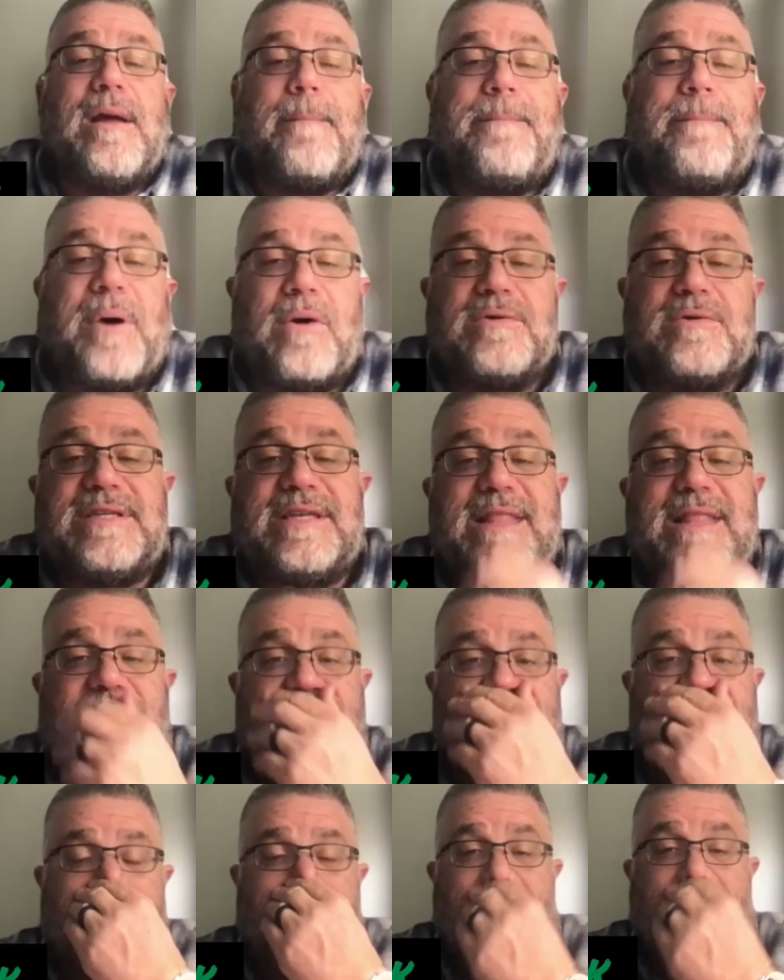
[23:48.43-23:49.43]
Bo's in
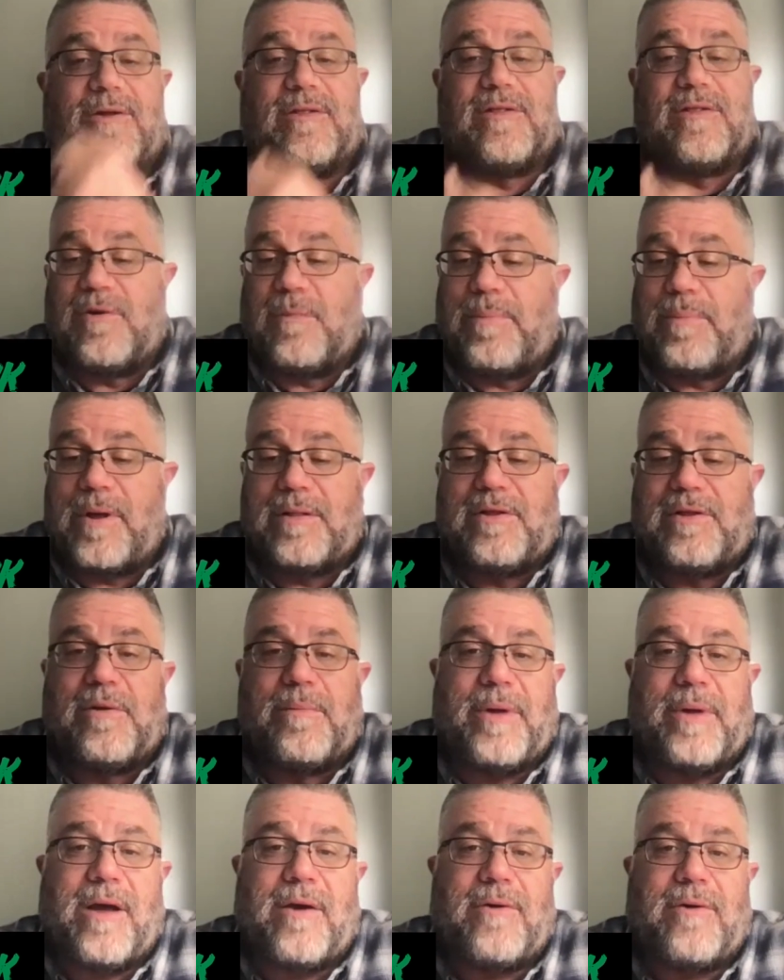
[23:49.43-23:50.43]
that video, a little
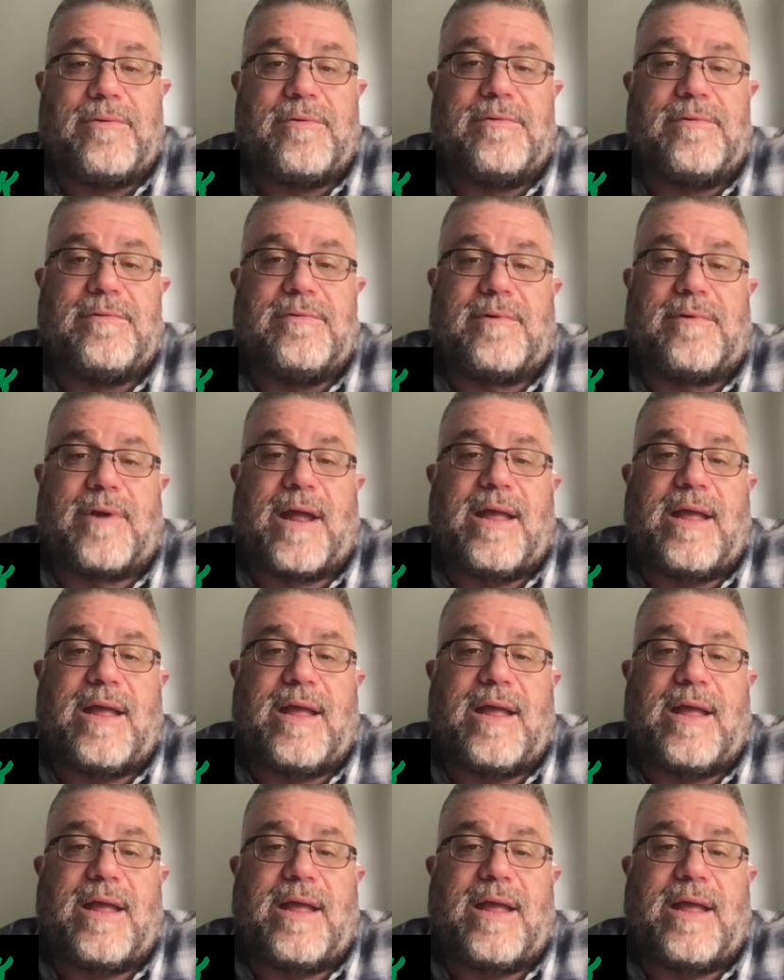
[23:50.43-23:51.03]
Bo, right?